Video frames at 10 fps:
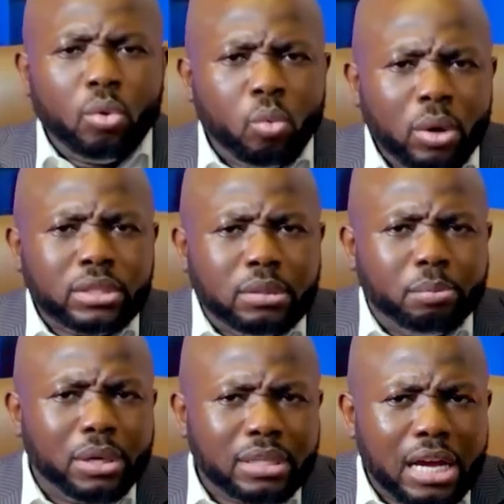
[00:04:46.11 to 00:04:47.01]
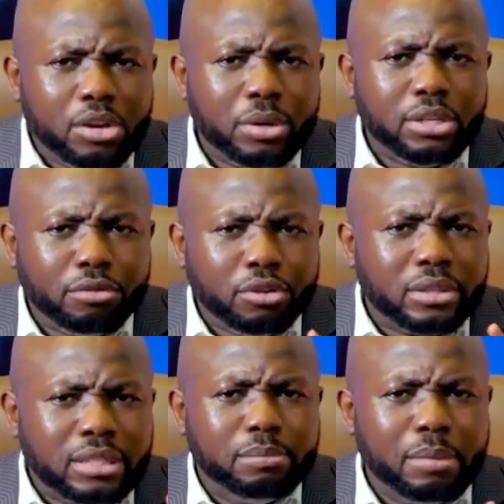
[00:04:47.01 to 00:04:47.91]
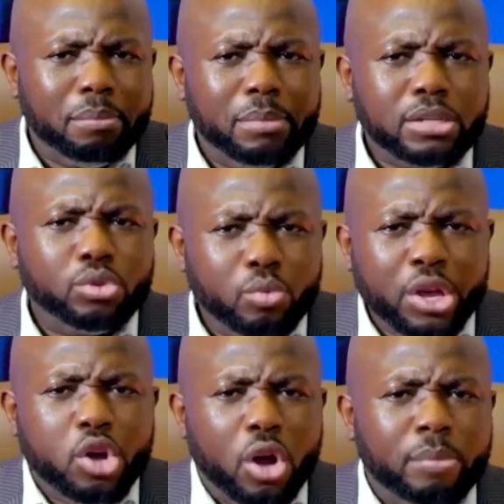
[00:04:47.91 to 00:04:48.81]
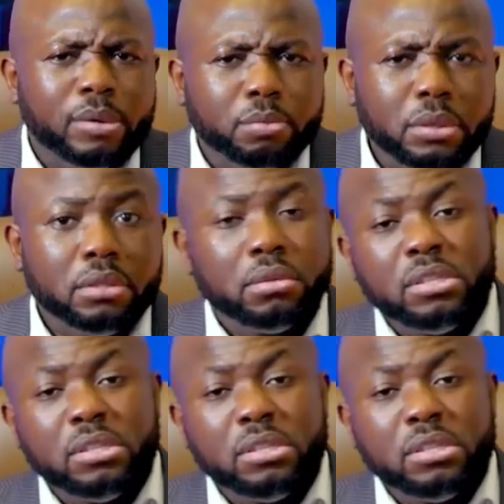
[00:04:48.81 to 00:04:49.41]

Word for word: Watch the body language of your team members when you come up with